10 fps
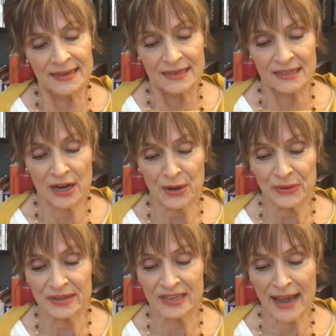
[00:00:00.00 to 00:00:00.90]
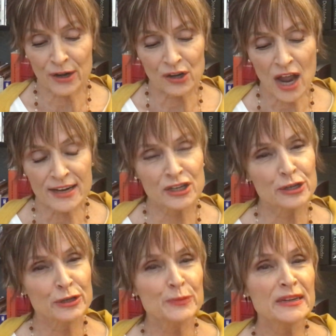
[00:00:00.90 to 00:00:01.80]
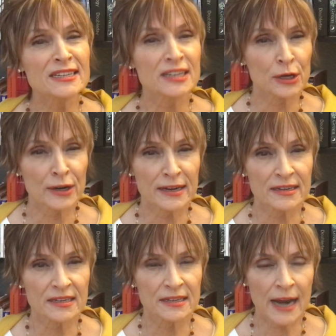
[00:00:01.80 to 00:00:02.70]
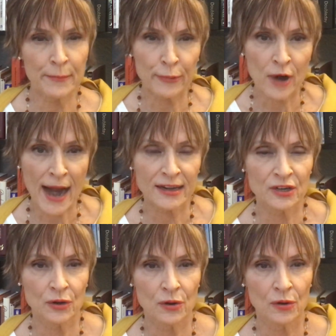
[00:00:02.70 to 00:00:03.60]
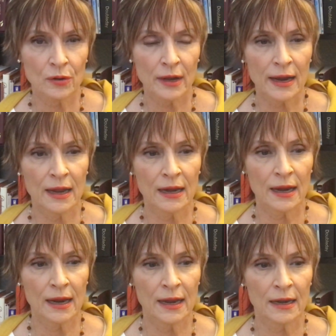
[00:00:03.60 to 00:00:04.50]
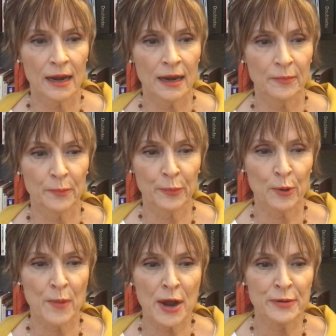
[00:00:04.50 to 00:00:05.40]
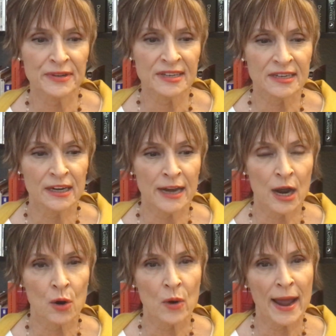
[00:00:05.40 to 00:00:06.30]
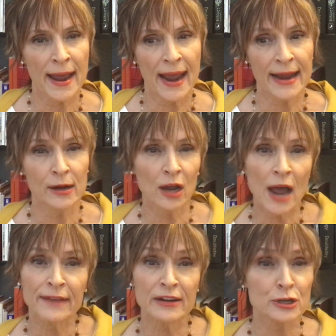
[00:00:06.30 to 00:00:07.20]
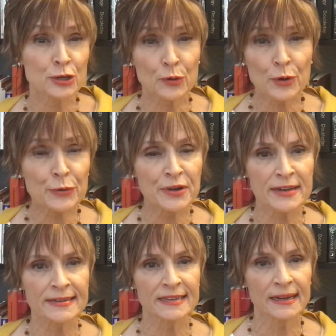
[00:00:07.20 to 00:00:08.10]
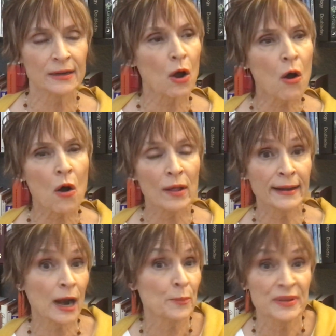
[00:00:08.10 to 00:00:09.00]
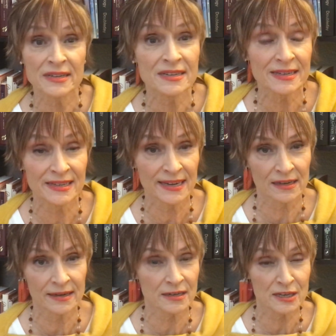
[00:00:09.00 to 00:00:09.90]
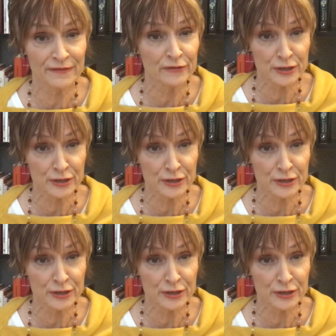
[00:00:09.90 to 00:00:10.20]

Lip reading: So Saturn likes you to be serious and practical. It promotes, you know, a kind of a shrewdness in our business dealings, for